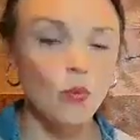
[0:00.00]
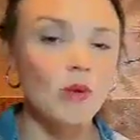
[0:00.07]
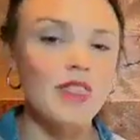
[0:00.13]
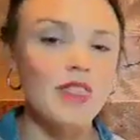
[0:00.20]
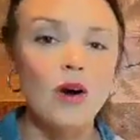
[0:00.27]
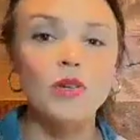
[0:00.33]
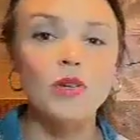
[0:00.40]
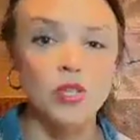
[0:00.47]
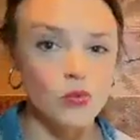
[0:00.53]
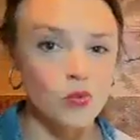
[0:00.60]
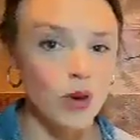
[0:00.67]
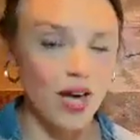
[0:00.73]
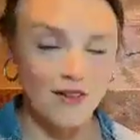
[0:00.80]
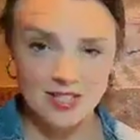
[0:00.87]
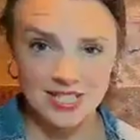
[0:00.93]
without
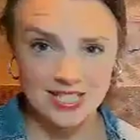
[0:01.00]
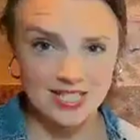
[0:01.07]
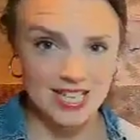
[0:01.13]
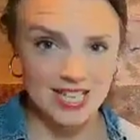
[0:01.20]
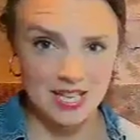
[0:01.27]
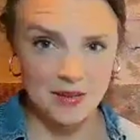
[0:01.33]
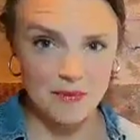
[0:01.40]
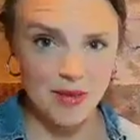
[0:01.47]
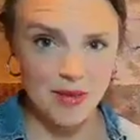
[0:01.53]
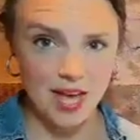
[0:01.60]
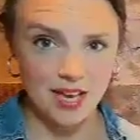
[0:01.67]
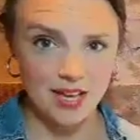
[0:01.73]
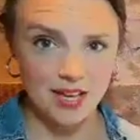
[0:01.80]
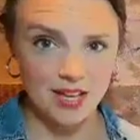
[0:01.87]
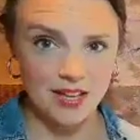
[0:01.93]
you having to take it
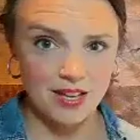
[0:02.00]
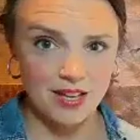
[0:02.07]
back.